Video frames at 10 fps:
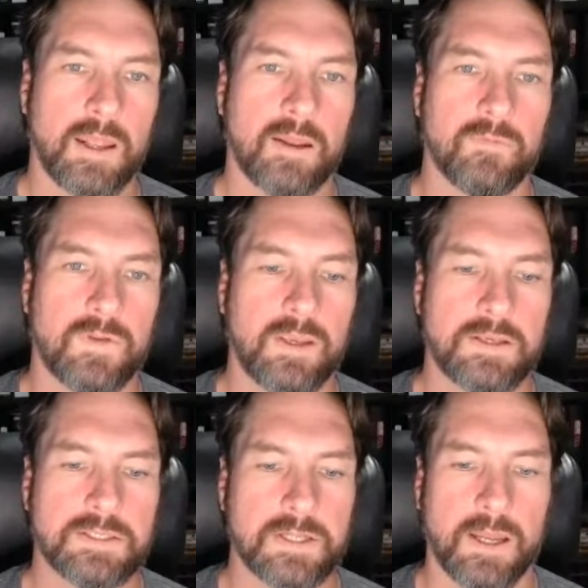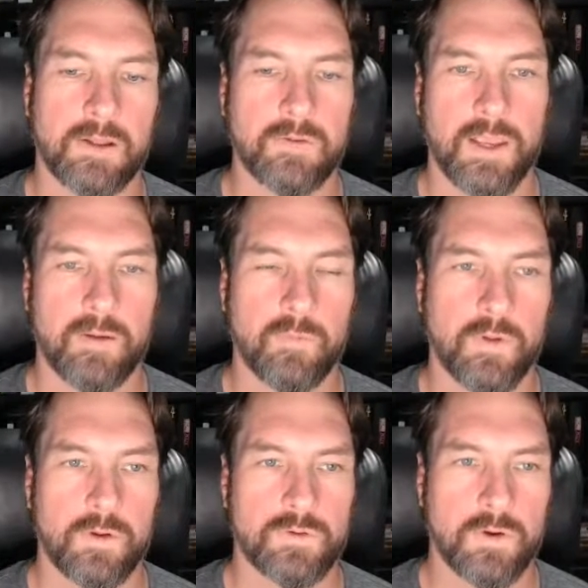NFT style game
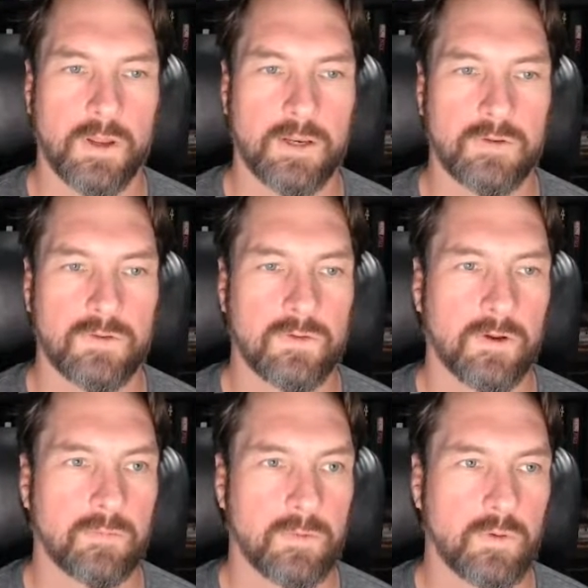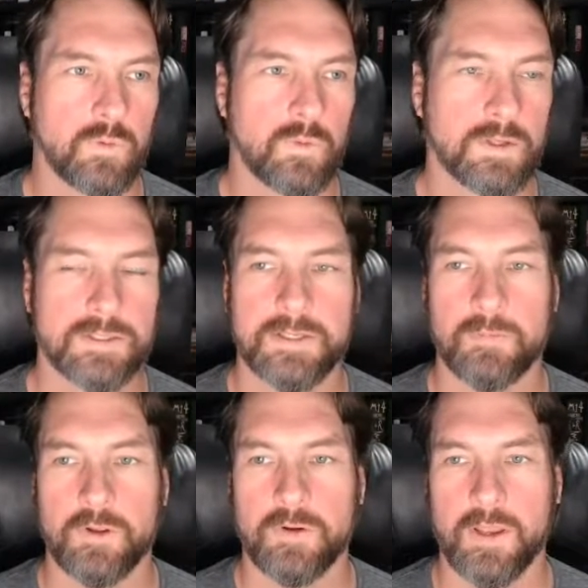where they're trying to do this
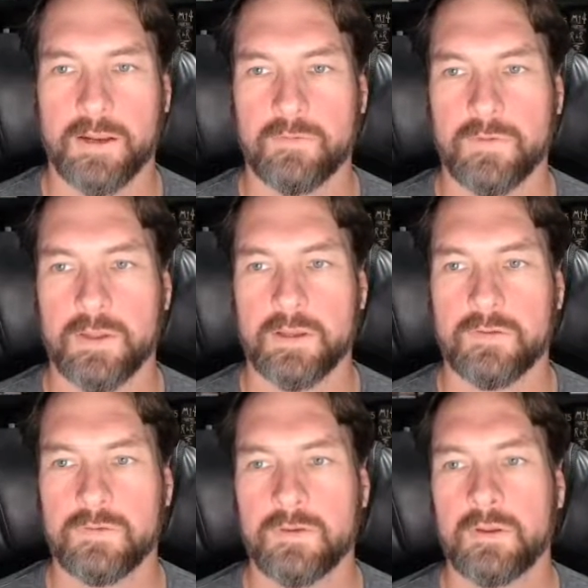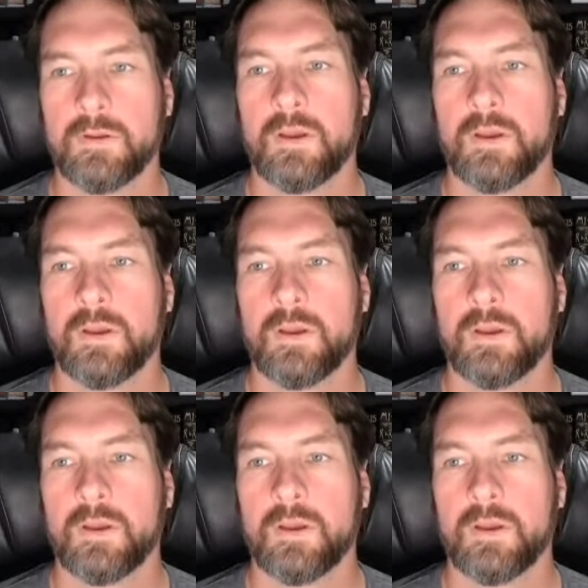similar kind of things.